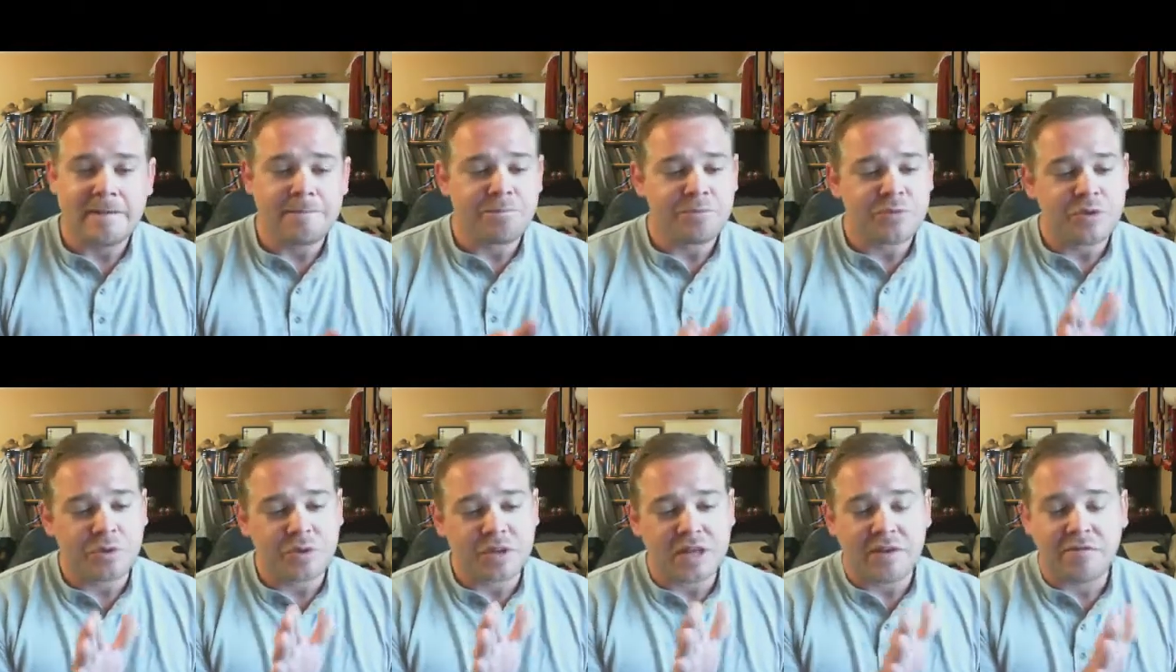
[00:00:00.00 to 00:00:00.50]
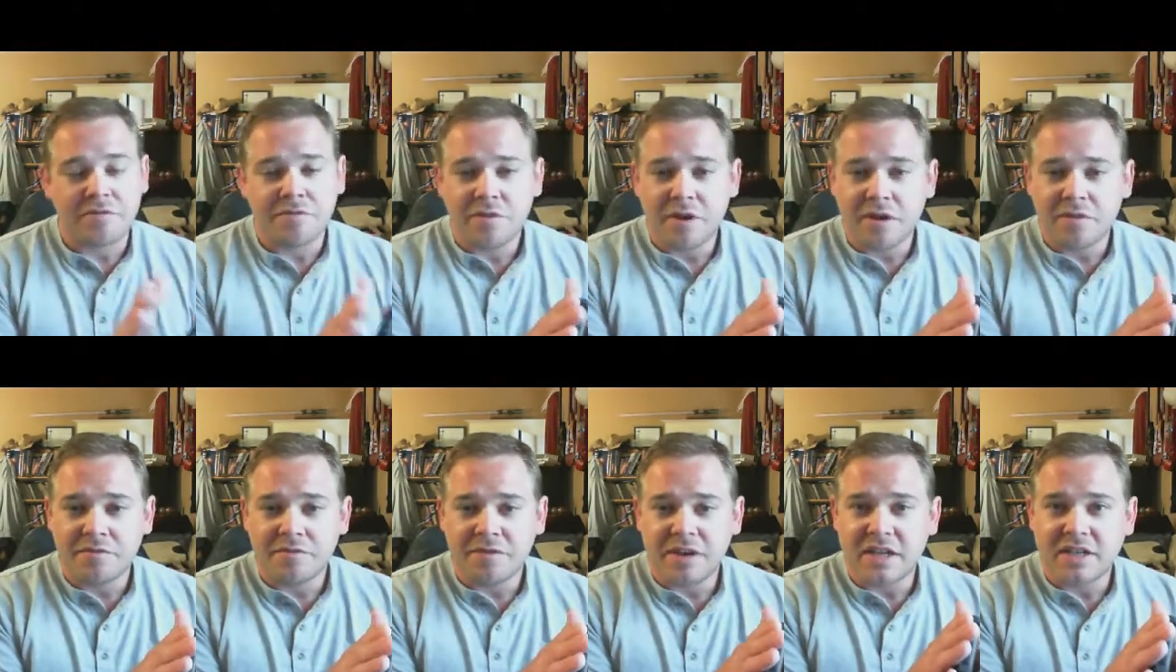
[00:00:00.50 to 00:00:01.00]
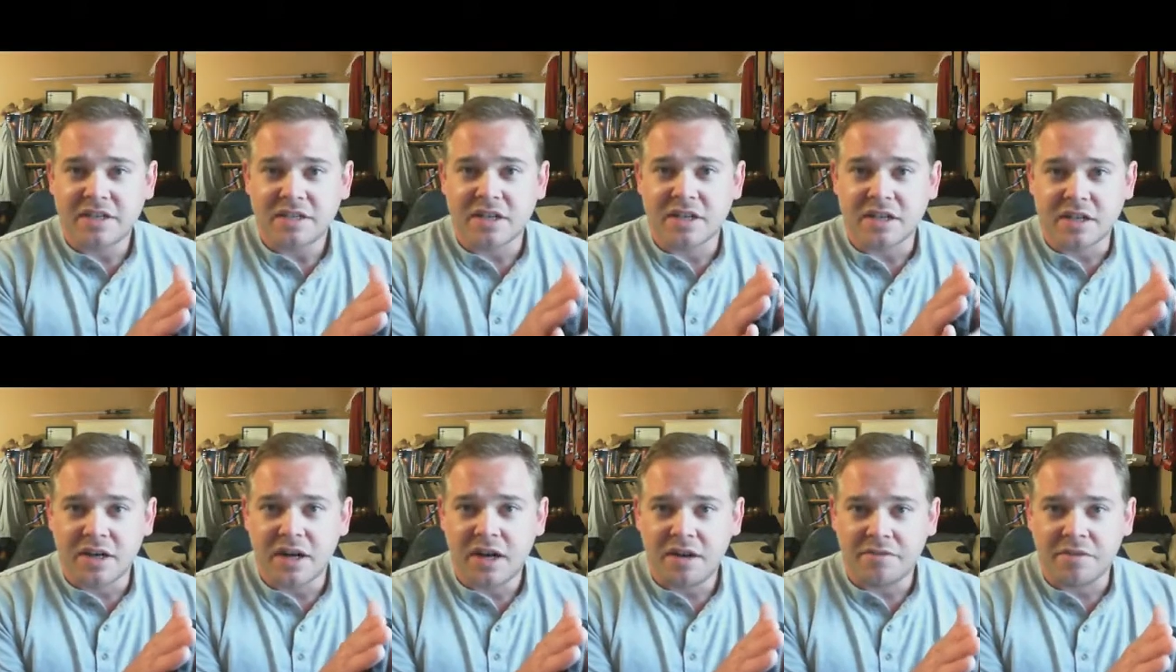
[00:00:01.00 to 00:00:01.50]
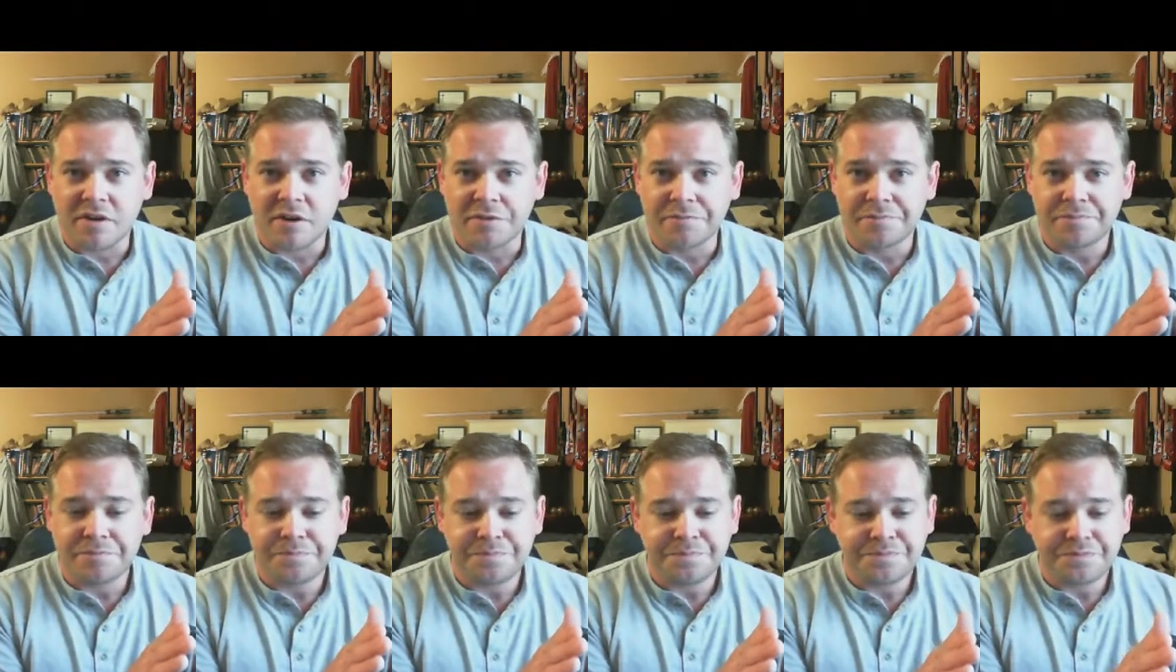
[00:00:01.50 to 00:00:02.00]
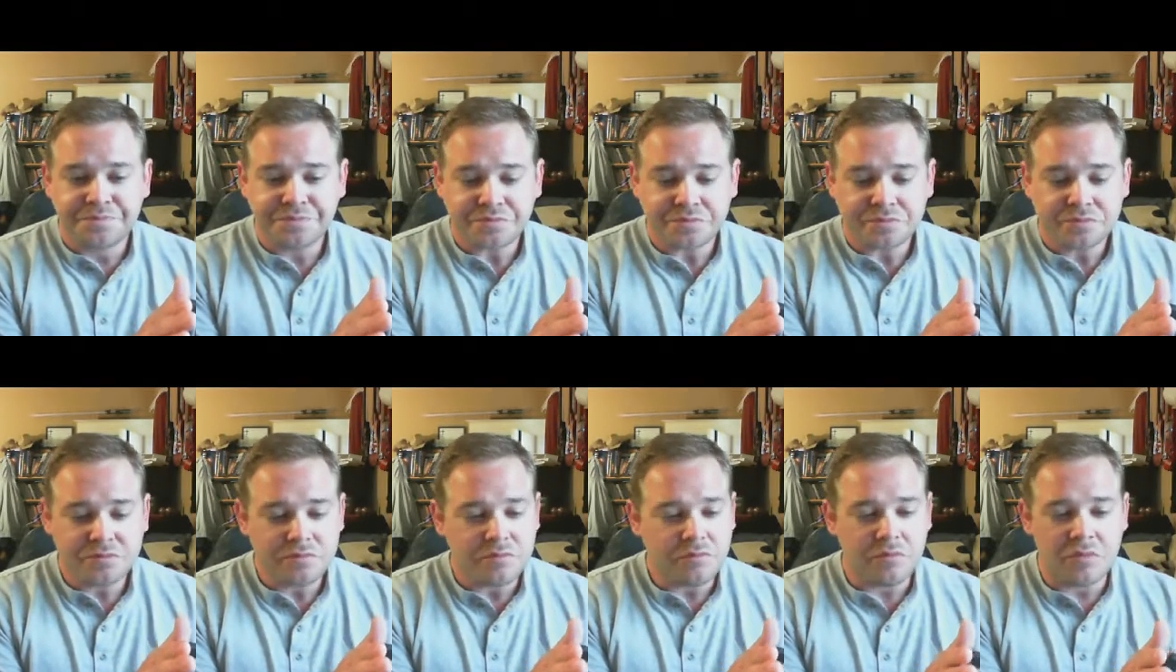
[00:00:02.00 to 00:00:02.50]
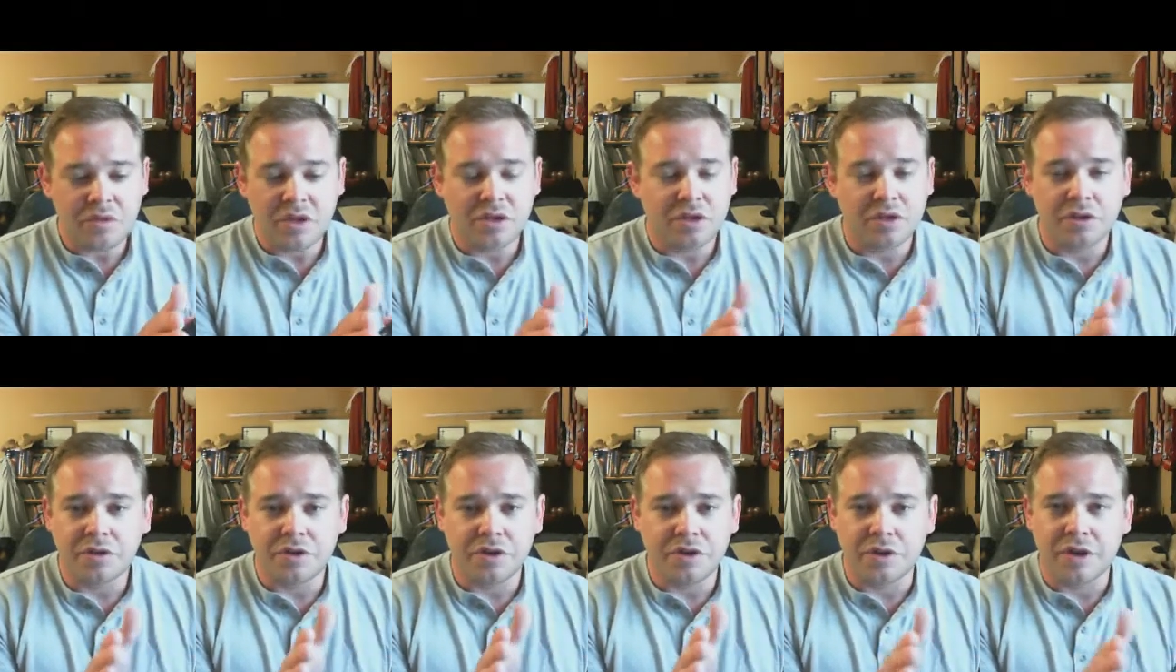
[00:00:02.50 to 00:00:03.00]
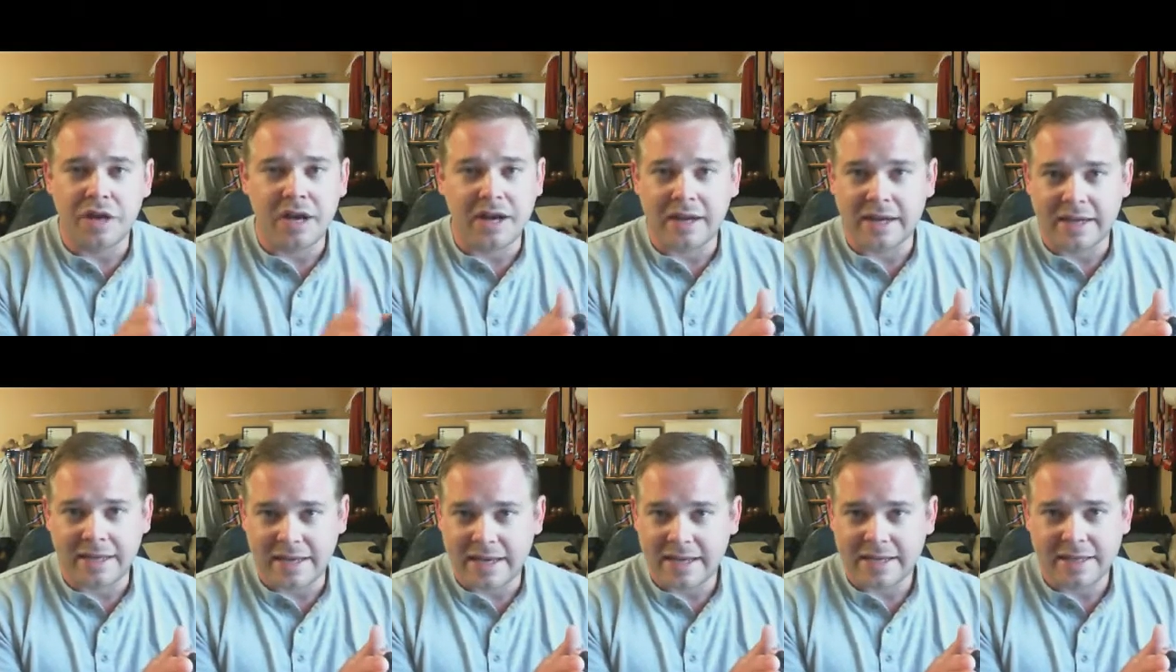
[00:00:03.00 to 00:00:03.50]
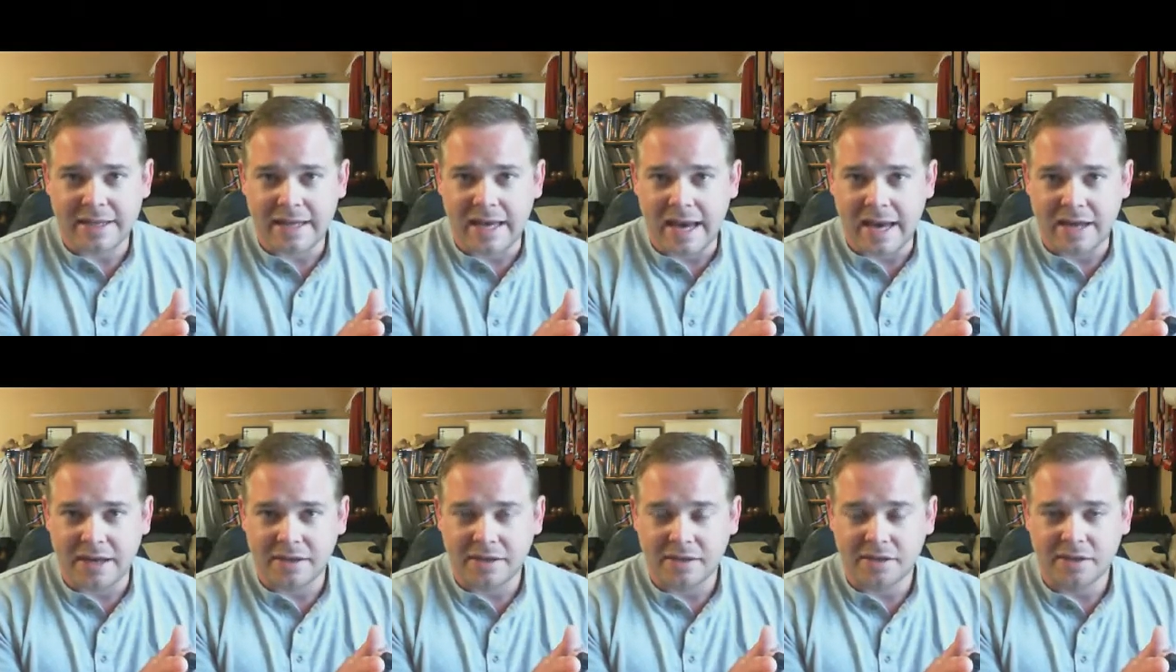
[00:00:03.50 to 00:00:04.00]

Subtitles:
So with that front-facing cover, you're not going to get that,